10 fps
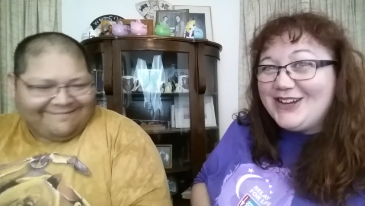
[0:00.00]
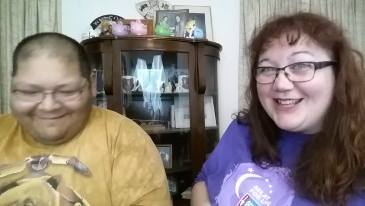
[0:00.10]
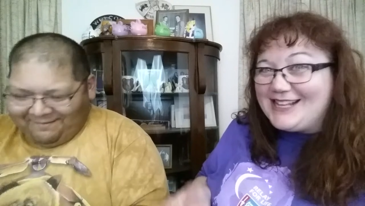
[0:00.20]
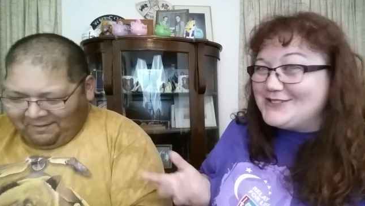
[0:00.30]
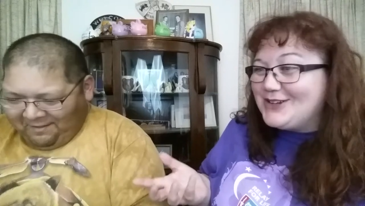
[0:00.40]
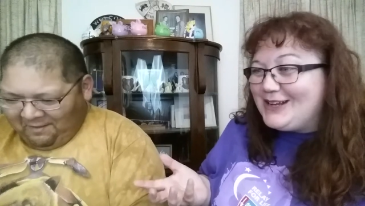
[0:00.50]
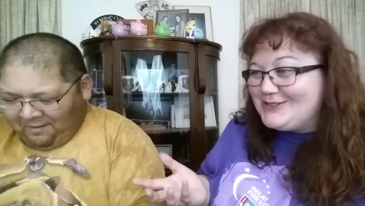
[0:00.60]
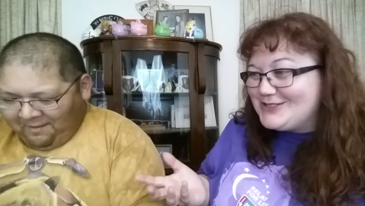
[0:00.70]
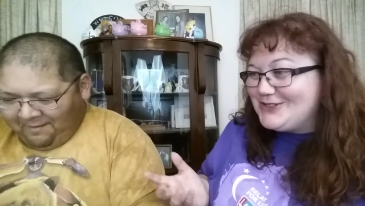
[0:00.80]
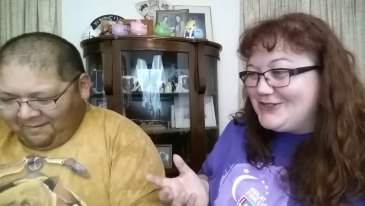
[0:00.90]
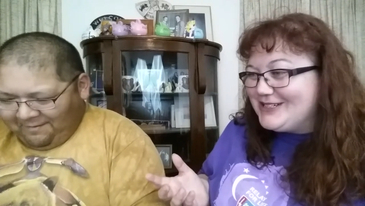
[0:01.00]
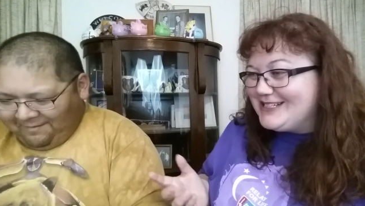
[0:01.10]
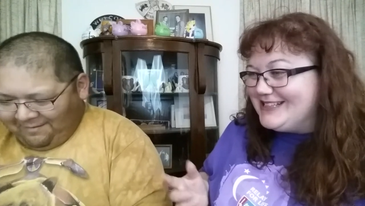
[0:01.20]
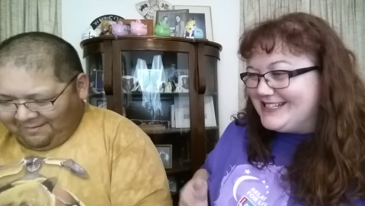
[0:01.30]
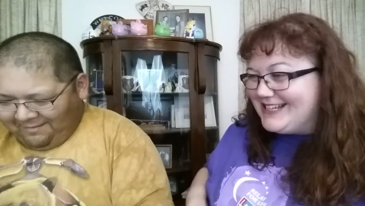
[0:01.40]
Speaker 1: well, that's what I was
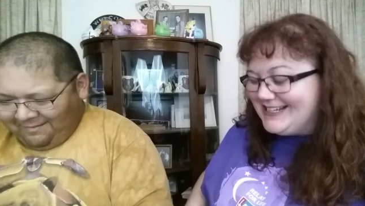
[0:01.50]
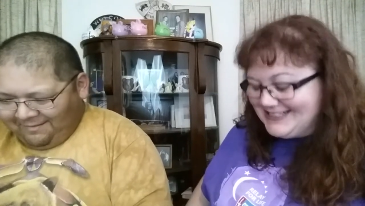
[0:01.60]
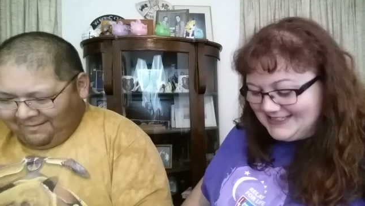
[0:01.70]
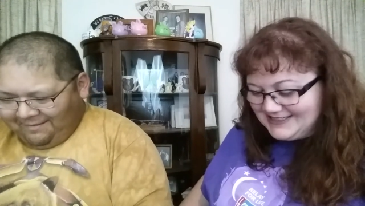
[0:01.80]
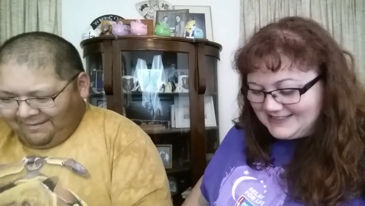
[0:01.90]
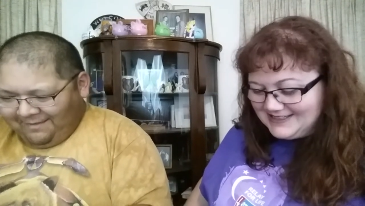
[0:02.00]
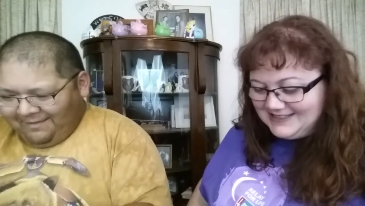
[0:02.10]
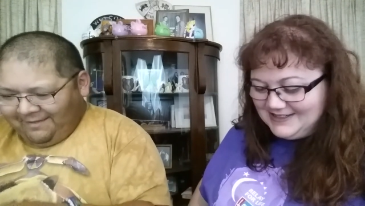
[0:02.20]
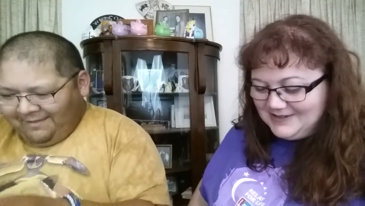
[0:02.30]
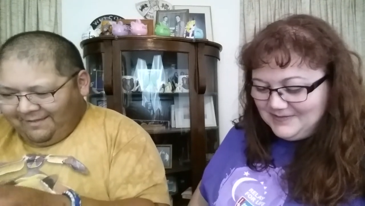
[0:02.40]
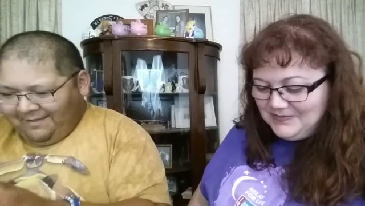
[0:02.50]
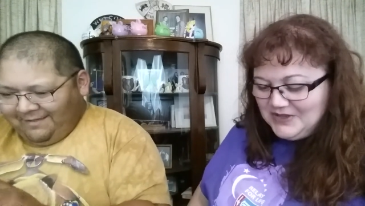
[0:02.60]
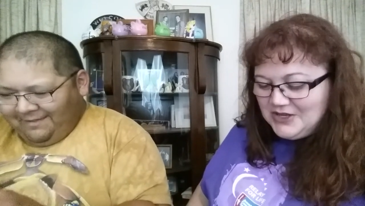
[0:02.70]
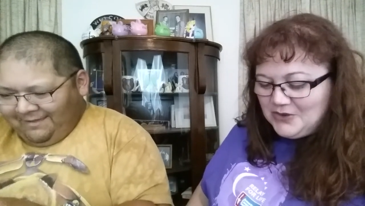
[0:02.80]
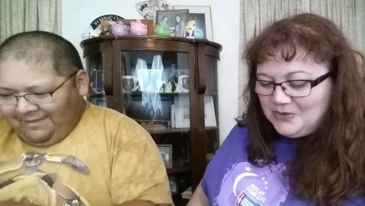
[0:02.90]
doing in the nineties.
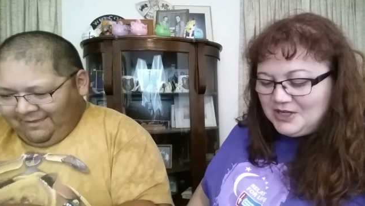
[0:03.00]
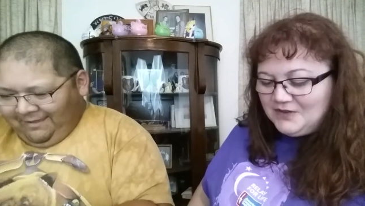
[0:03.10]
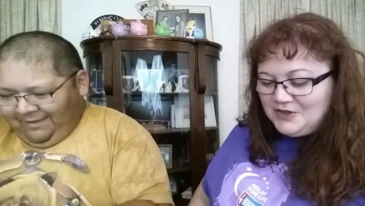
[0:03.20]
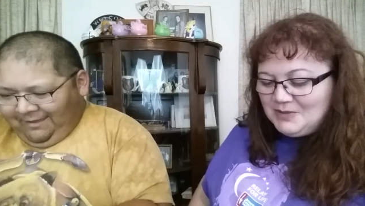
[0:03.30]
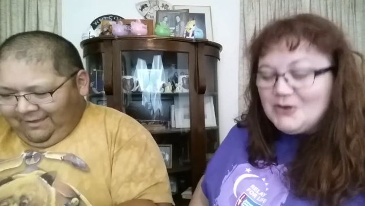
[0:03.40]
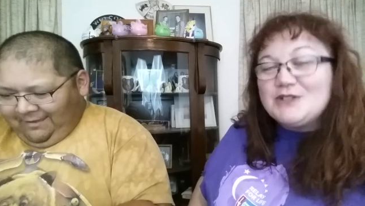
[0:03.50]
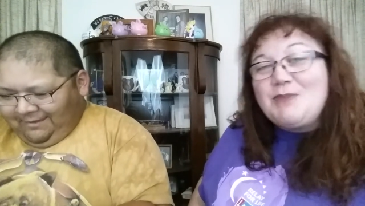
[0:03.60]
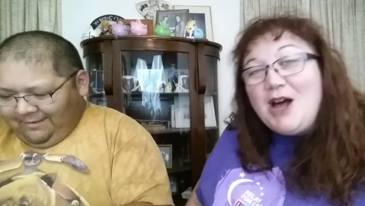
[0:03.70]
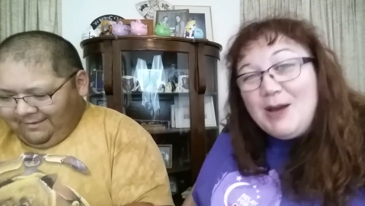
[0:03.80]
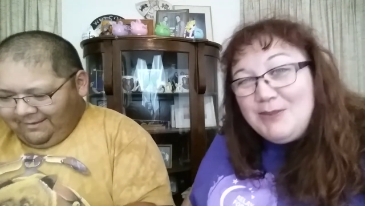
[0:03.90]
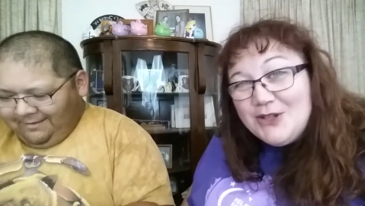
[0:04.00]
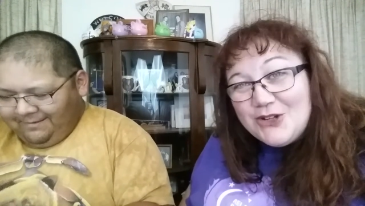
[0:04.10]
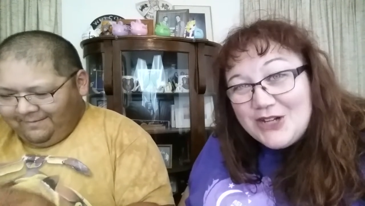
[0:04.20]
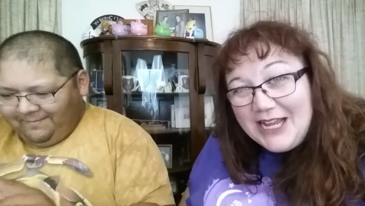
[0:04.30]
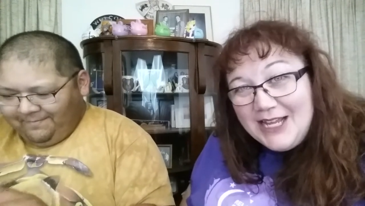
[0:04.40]
One of the most
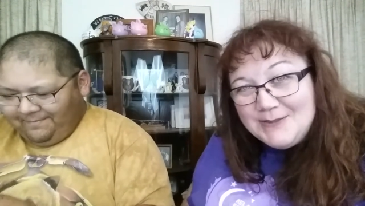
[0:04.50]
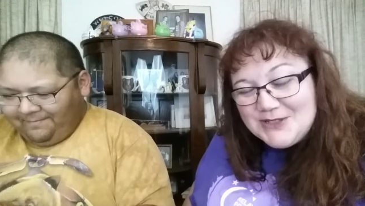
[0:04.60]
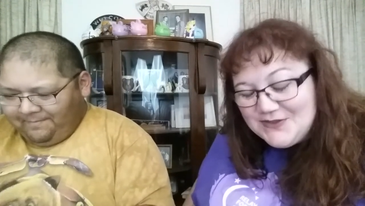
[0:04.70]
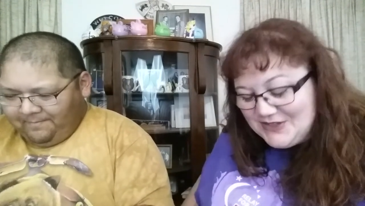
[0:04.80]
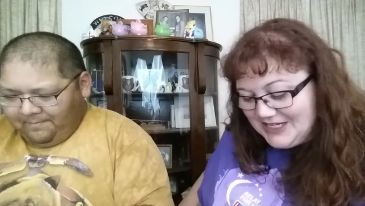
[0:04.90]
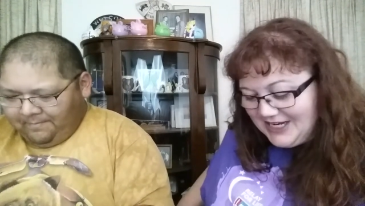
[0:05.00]
popular games of the